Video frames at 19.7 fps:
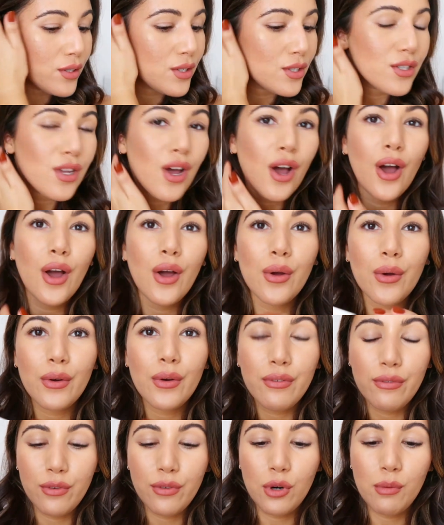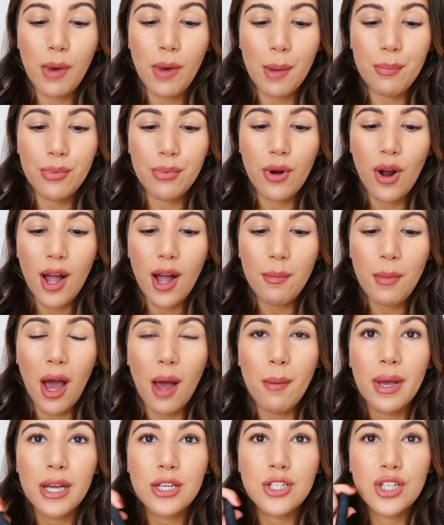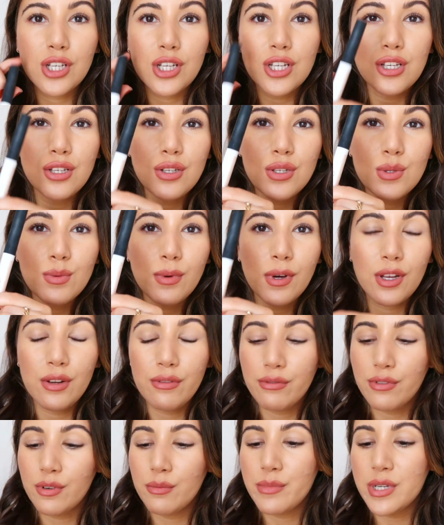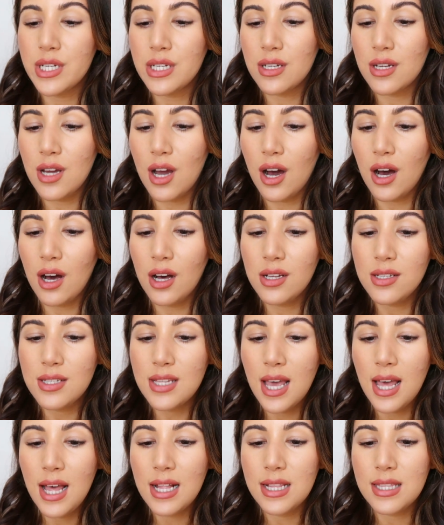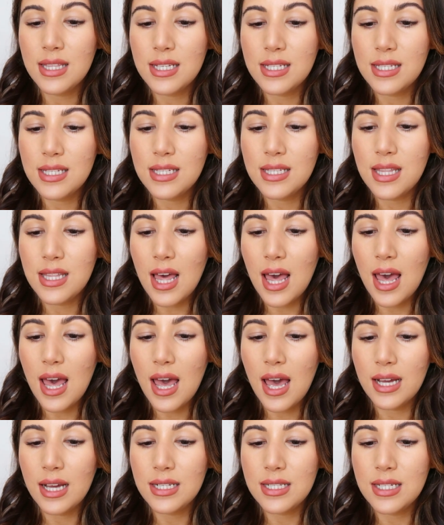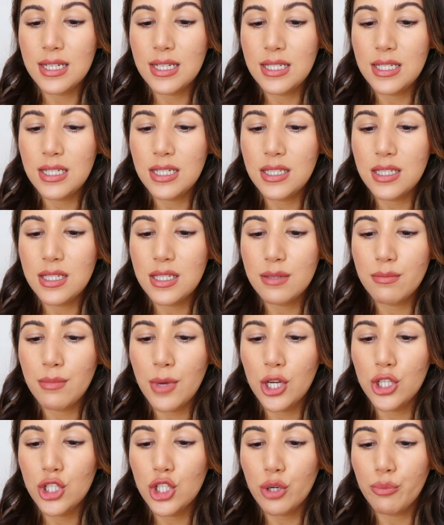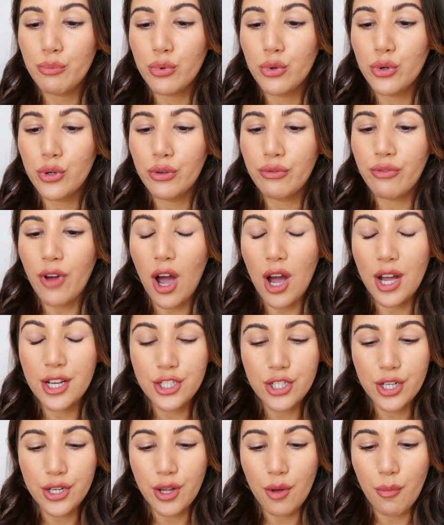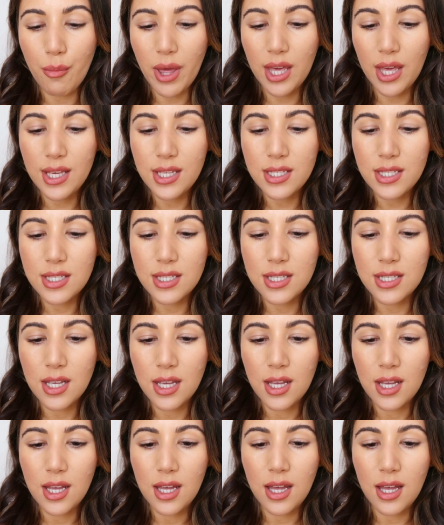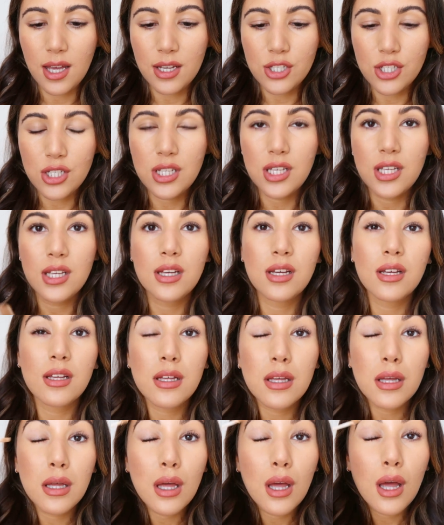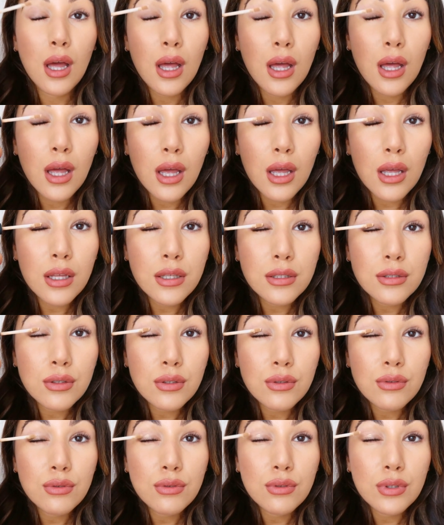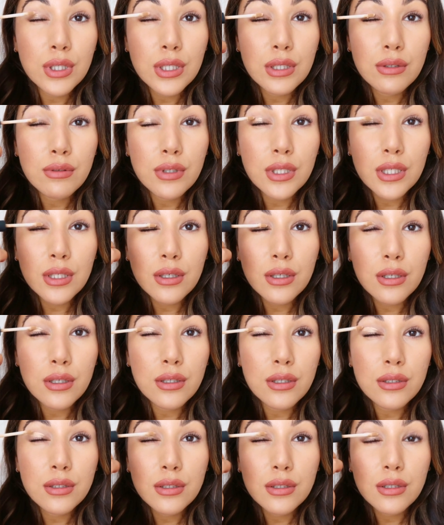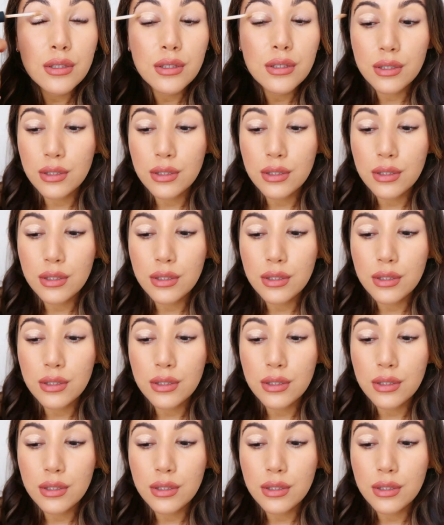So for my primer, I'm actually going to use one from NARS. This is their Tinted Smudge Proof Eyeshadow Base. Actually, it's really, really good.